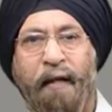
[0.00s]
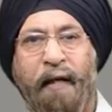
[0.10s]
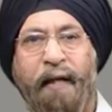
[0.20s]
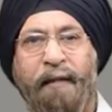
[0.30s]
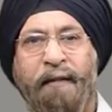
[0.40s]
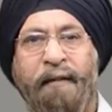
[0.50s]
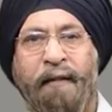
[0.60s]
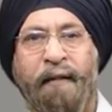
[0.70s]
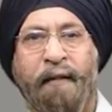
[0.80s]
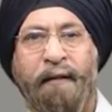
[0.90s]
and
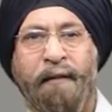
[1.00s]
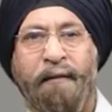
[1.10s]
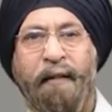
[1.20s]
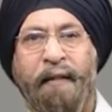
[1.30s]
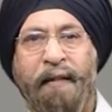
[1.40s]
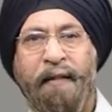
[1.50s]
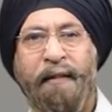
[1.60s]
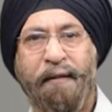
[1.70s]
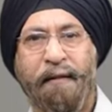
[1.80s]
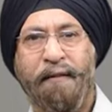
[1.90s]

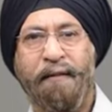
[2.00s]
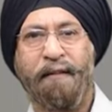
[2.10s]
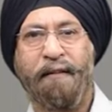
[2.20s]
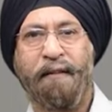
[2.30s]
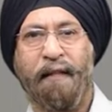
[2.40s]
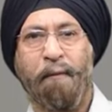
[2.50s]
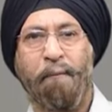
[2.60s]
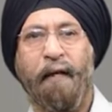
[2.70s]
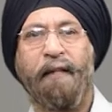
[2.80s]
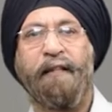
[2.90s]
delirium tends
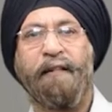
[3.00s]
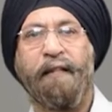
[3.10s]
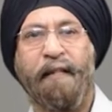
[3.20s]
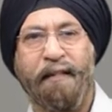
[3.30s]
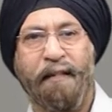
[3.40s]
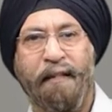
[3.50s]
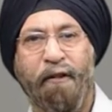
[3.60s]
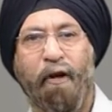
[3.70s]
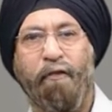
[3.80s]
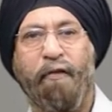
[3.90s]
come under the category
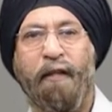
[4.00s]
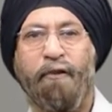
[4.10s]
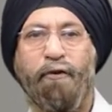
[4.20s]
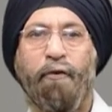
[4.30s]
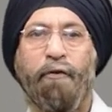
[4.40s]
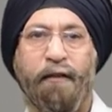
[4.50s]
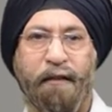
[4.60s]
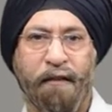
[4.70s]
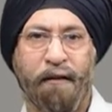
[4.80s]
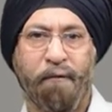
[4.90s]
of
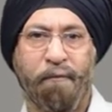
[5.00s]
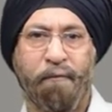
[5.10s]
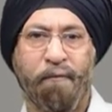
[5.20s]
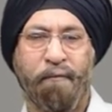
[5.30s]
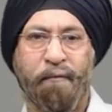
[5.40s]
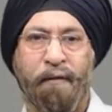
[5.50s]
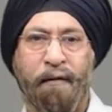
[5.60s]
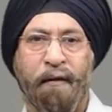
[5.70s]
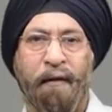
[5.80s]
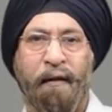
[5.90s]
hallucinogens.
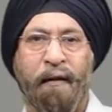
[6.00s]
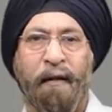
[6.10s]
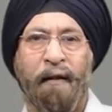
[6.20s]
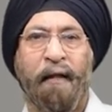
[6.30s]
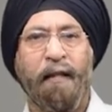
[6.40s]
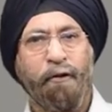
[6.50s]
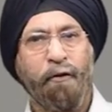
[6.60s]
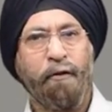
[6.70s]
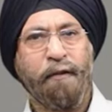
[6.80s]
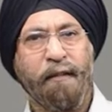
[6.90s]

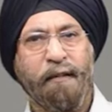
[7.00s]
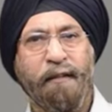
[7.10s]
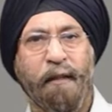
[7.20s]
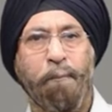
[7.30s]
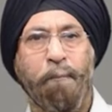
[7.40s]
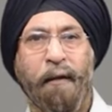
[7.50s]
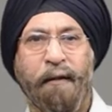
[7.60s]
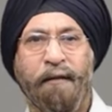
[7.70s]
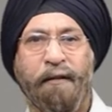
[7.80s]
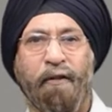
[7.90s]
Hallucinogens
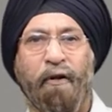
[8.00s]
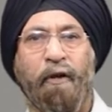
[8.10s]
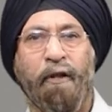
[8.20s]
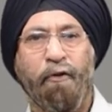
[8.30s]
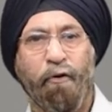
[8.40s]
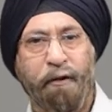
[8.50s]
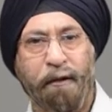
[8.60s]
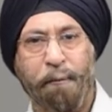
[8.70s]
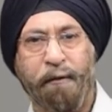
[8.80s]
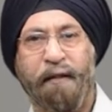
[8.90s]
comprise all those
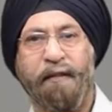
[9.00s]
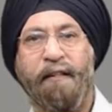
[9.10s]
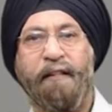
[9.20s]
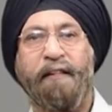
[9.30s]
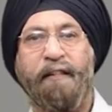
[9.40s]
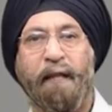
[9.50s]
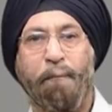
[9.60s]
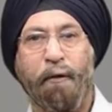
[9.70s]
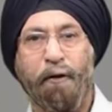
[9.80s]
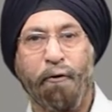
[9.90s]
substances that
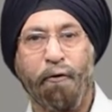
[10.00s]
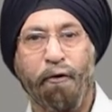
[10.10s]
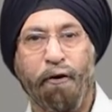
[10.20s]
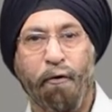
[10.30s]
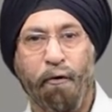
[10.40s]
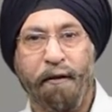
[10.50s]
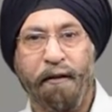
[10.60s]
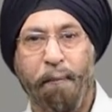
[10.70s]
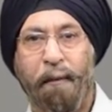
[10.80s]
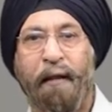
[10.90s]
produce
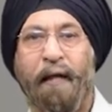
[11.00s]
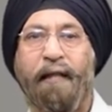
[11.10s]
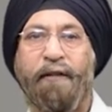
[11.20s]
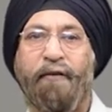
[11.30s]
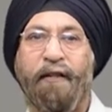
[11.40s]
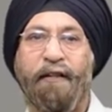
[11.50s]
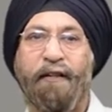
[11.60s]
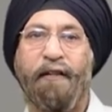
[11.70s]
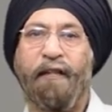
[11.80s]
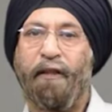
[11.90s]
noticeable
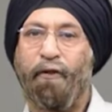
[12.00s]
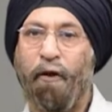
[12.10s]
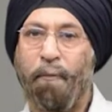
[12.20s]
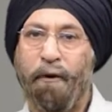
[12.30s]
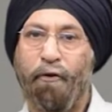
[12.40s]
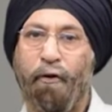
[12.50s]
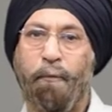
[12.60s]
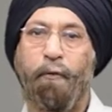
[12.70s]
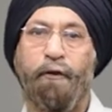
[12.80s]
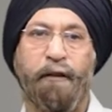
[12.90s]
alteration in normal thought
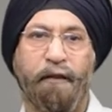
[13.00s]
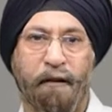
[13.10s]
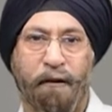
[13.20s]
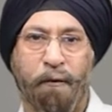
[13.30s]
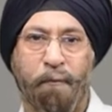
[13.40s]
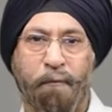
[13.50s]
processes,